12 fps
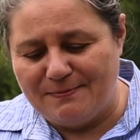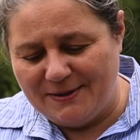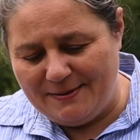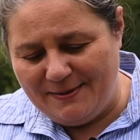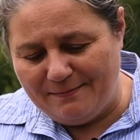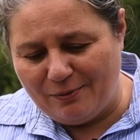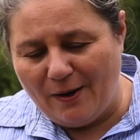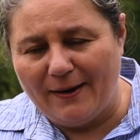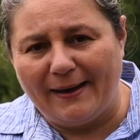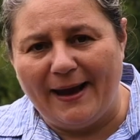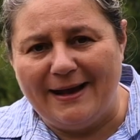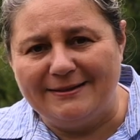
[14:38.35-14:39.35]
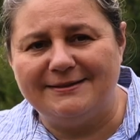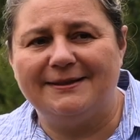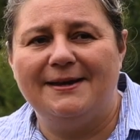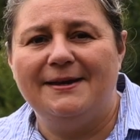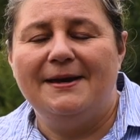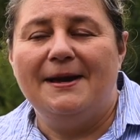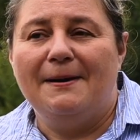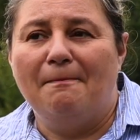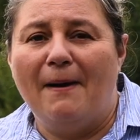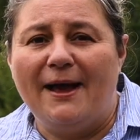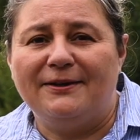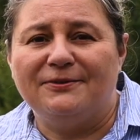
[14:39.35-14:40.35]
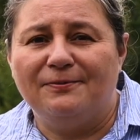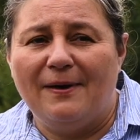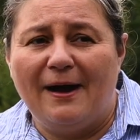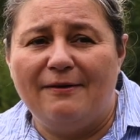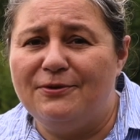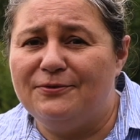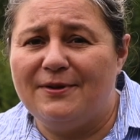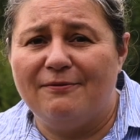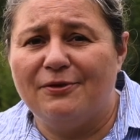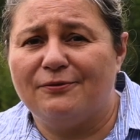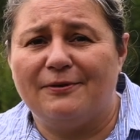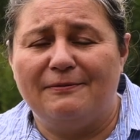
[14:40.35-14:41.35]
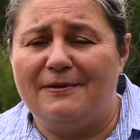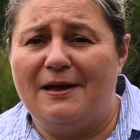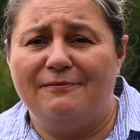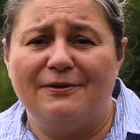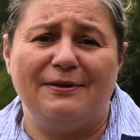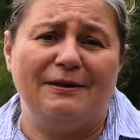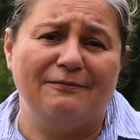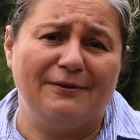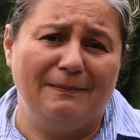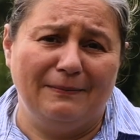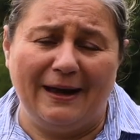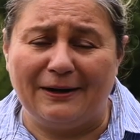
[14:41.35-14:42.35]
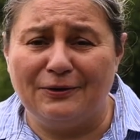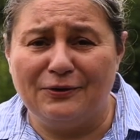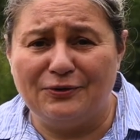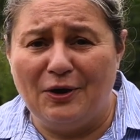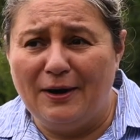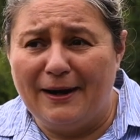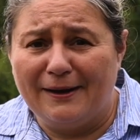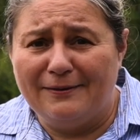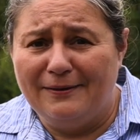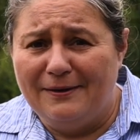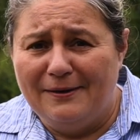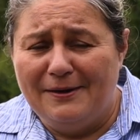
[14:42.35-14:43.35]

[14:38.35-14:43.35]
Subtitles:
But the big broadcast mics, I've used everything from Lectrosonic